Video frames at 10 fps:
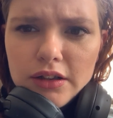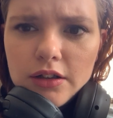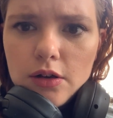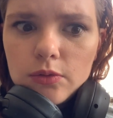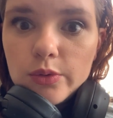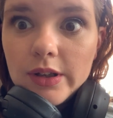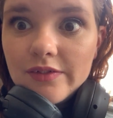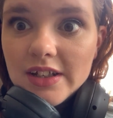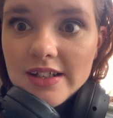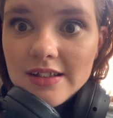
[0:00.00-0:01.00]
No,
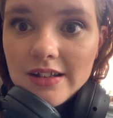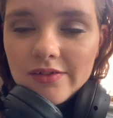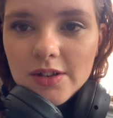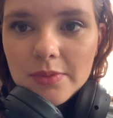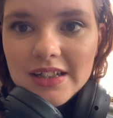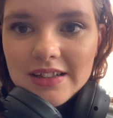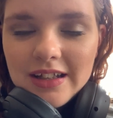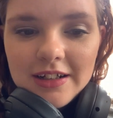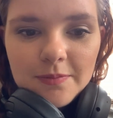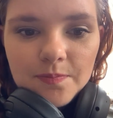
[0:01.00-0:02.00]
12 days left till my
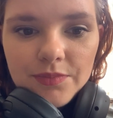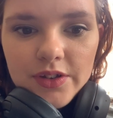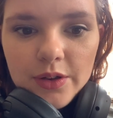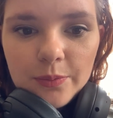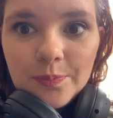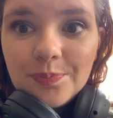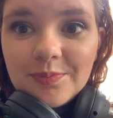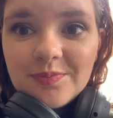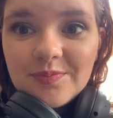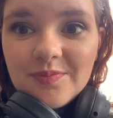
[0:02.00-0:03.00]
deadline. So
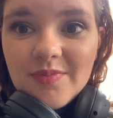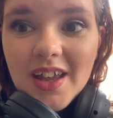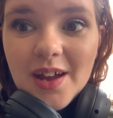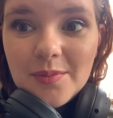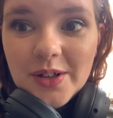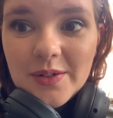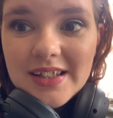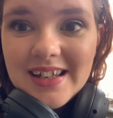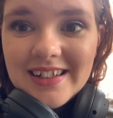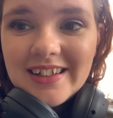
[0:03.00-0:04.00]
I'm gonna go
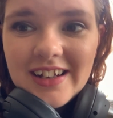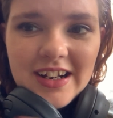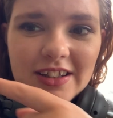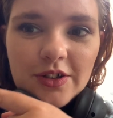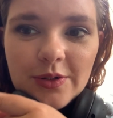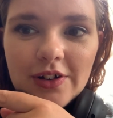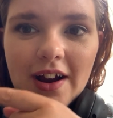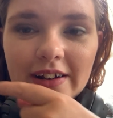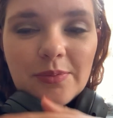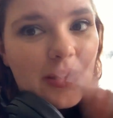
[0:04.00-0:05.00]
outside. I got the door
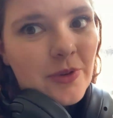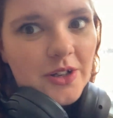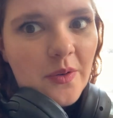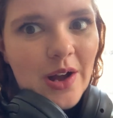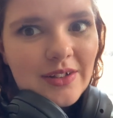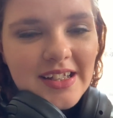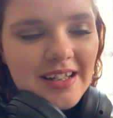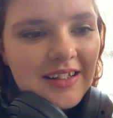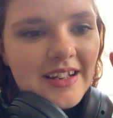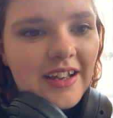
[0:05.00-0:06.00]
cracked, but I wanna go
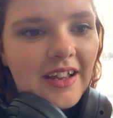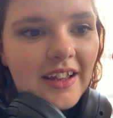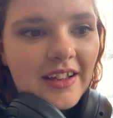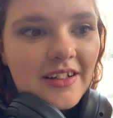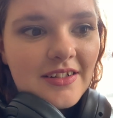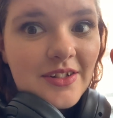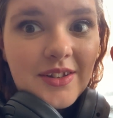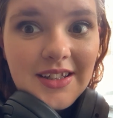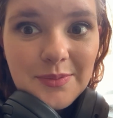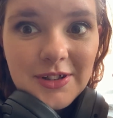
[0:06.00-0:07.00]
outside and do
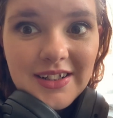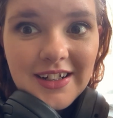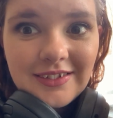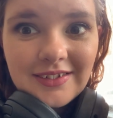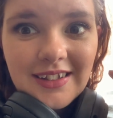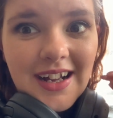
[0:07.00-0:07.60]
the sprint now.